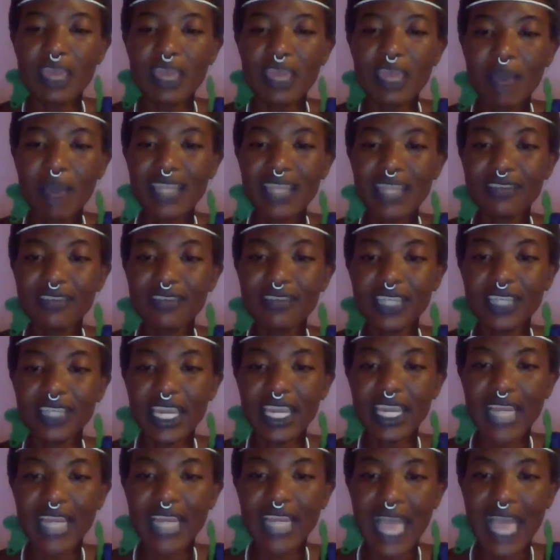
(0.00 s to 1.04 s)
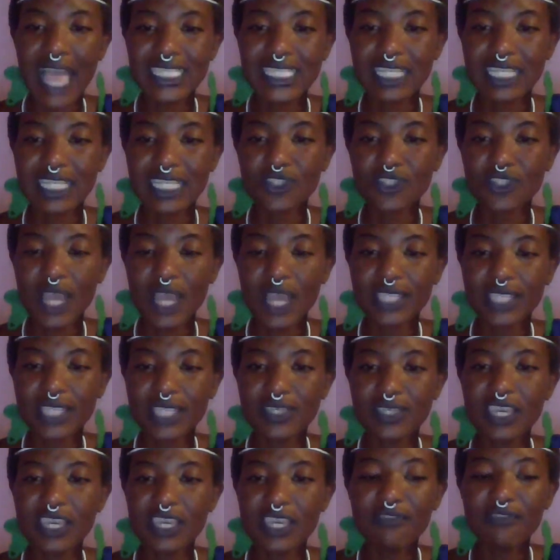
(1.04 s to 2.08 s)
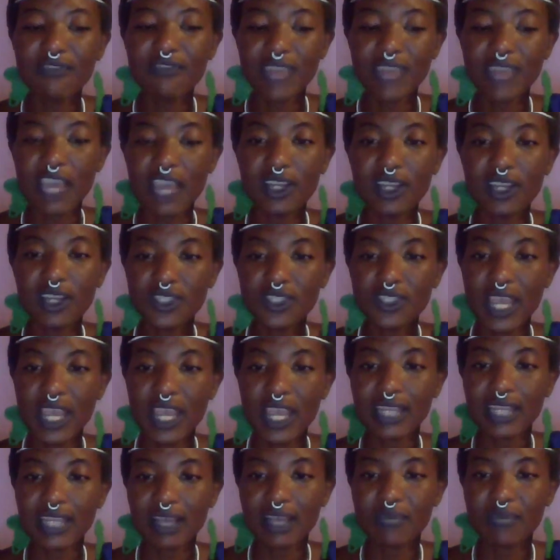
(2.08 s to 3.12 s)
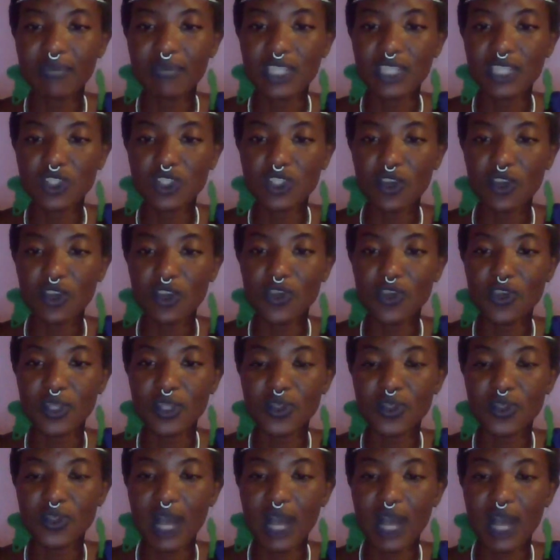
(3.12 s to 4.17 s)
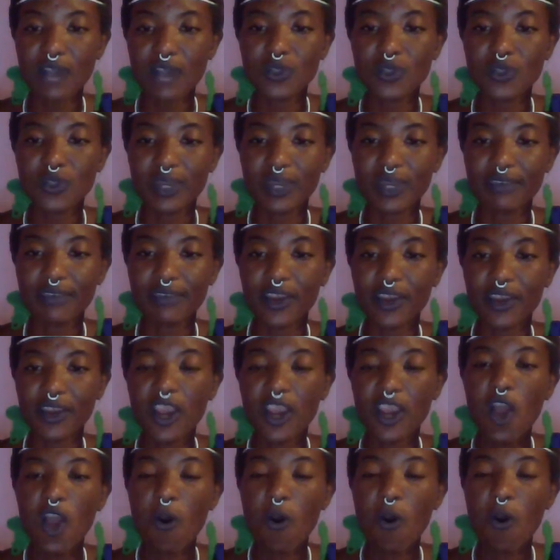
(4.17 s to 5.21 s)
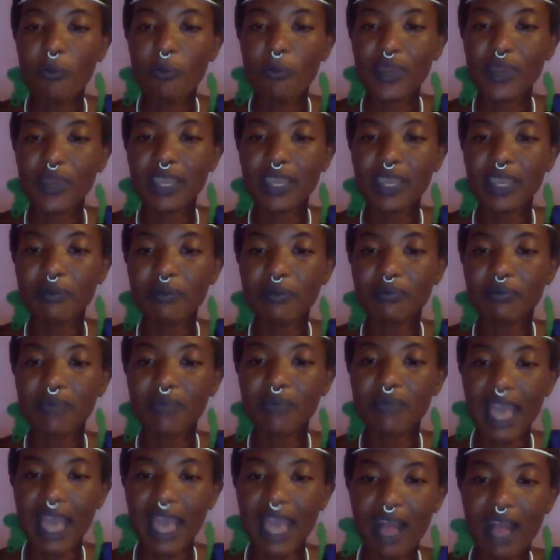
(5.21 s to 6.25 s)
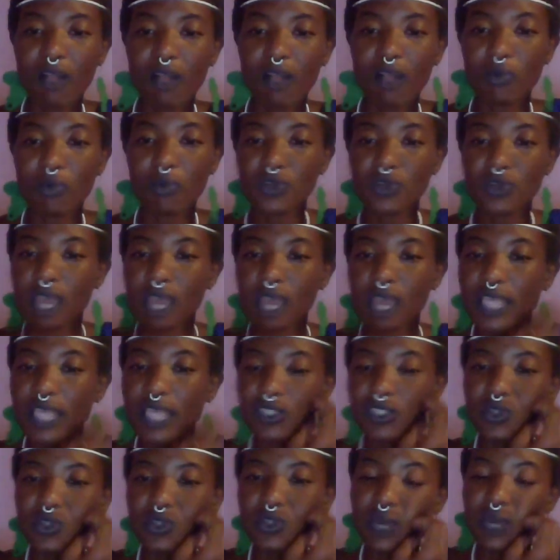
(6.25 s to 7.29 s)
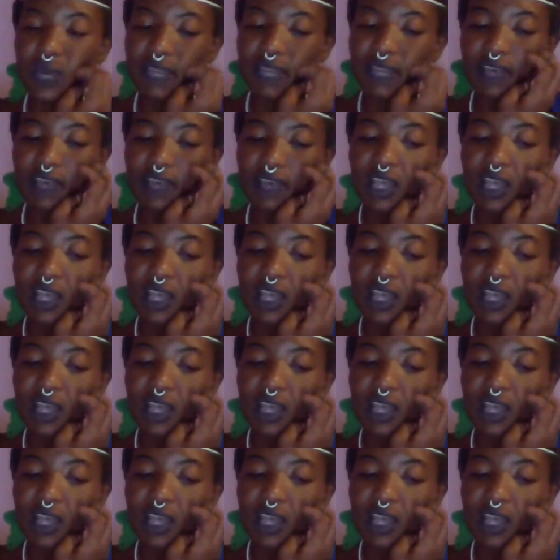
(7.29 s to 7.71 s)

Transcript: They might even get an accident trying to, if they're going to try and come and stalk you at your house or whatever, or bring help, or trying to